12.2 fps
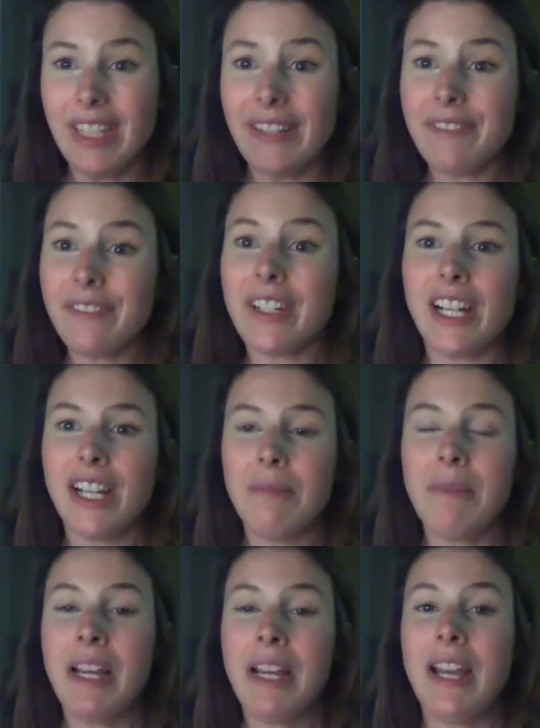And for
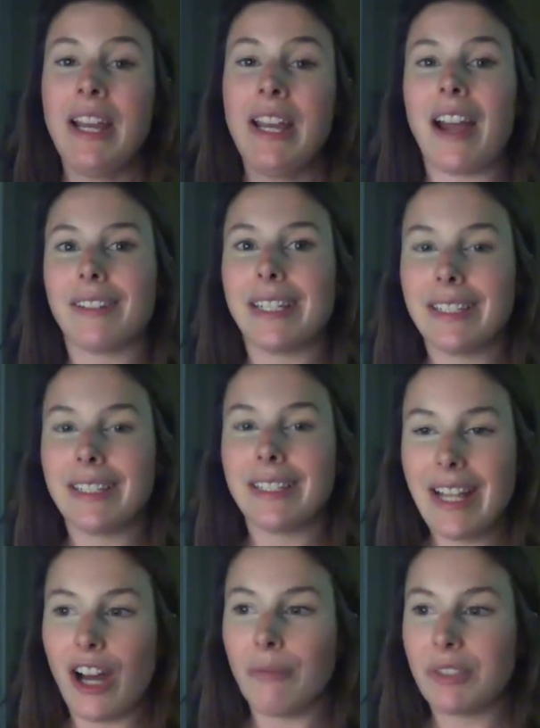him, that really
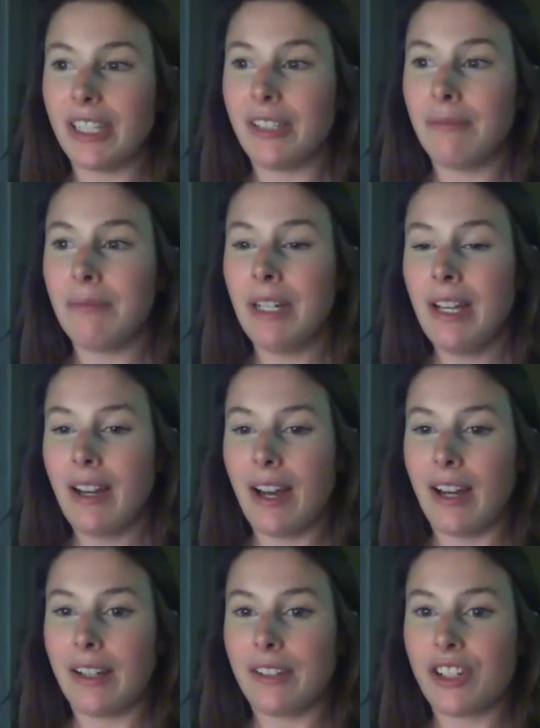helped him
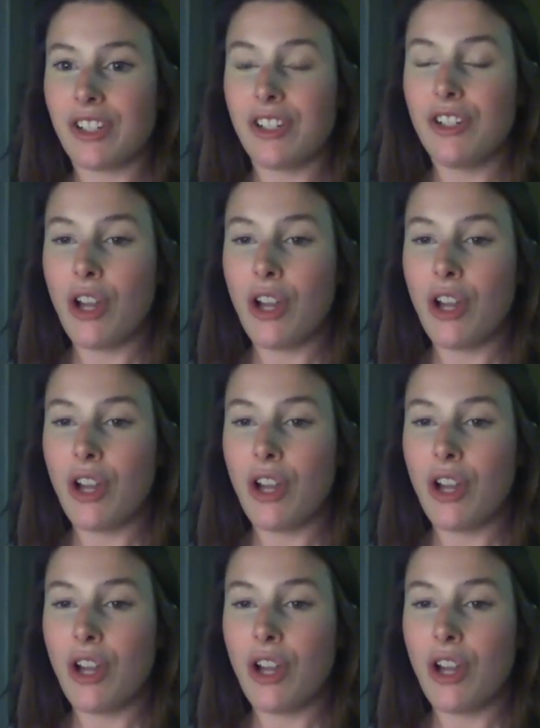just